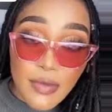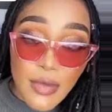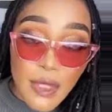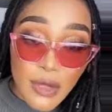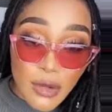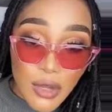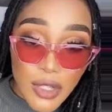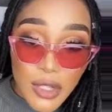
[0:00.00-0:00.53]

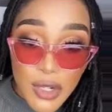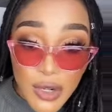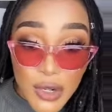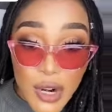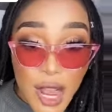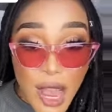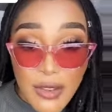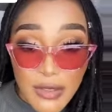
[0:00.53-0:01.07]
You know, and you do
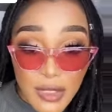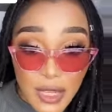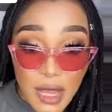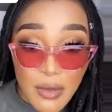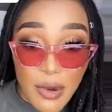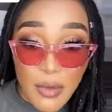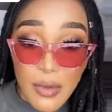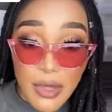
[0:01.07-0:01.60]
not have to
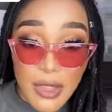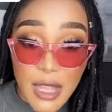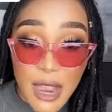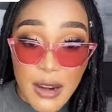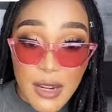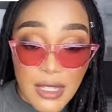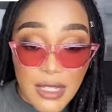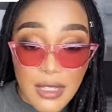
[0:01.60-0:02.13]
come up with
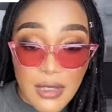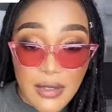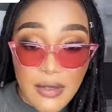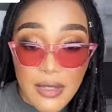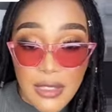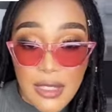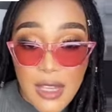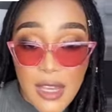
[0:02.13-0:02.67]

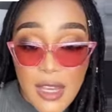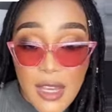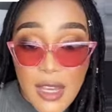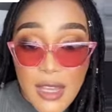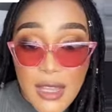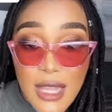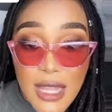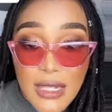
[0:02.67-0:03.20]
narratives
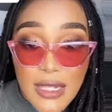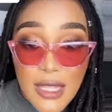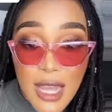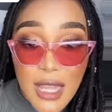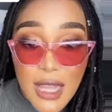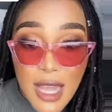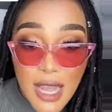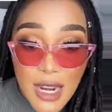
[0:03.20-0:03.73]
that
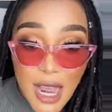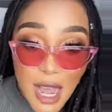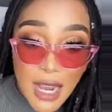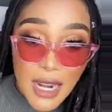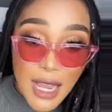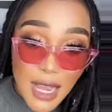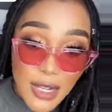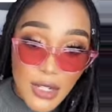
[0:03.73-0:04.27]
say that I
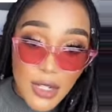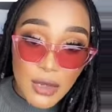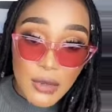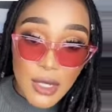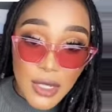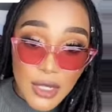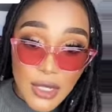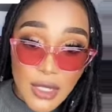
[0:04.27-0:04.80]
lied just
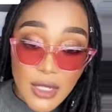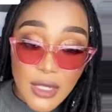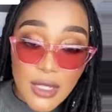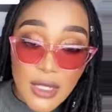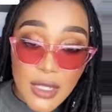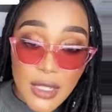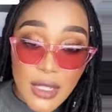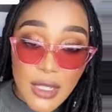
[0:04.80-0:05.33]
because
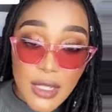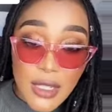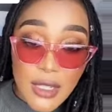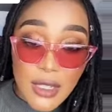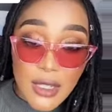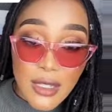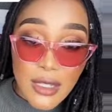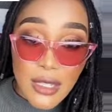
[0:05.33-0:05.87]

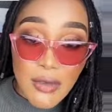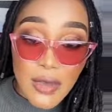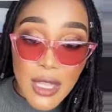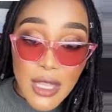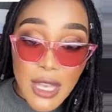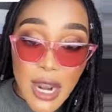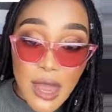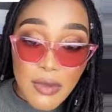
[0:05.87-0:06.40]
something
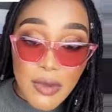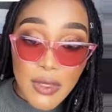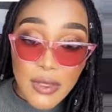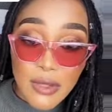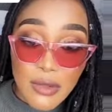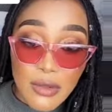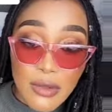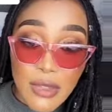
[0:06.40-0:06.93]
that happens
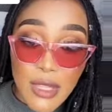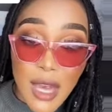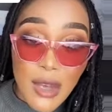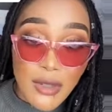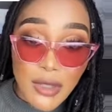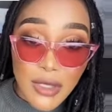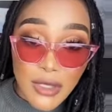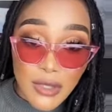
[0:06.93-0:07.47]
to
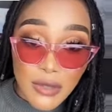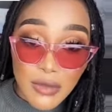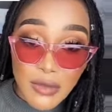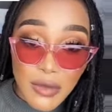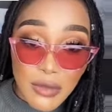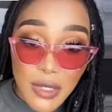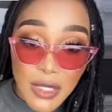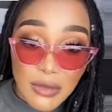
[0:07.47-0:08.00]
thousands of
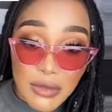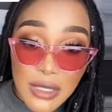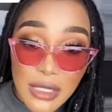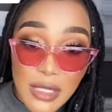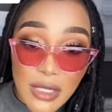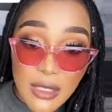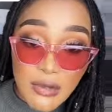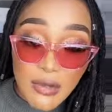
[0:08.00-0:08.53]
women,
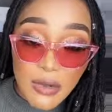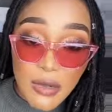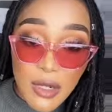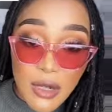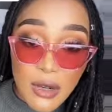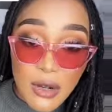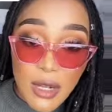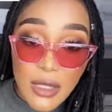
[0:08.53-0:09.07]
millions of women
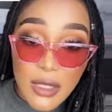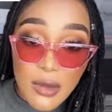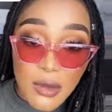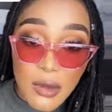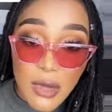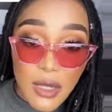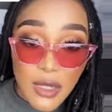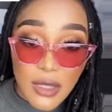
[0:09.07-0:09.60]
across the
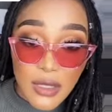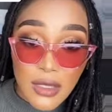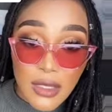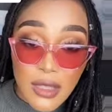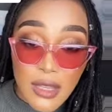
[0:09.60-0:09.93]
world,